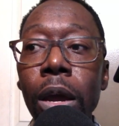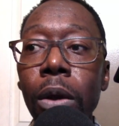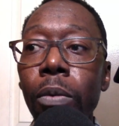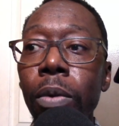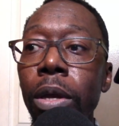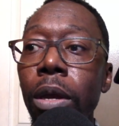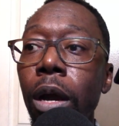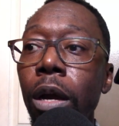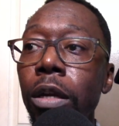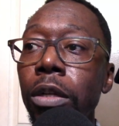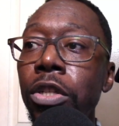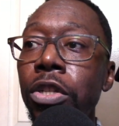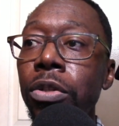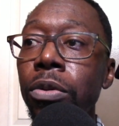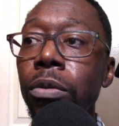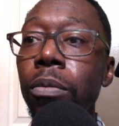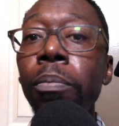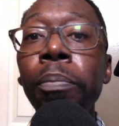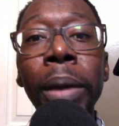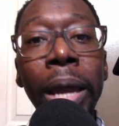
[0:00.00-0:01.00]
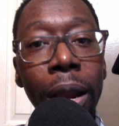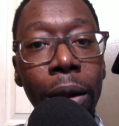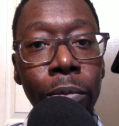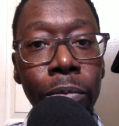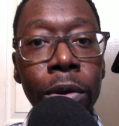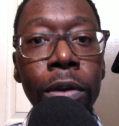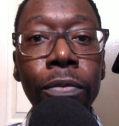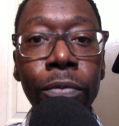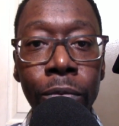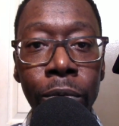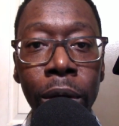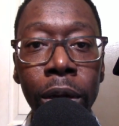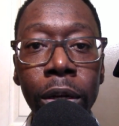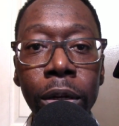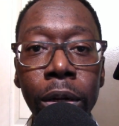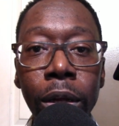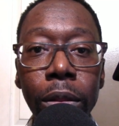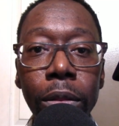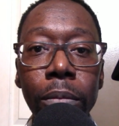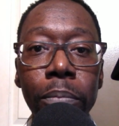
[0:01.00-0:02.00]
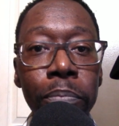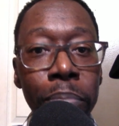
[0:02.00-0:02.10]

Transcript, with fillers: We are to bear with one another,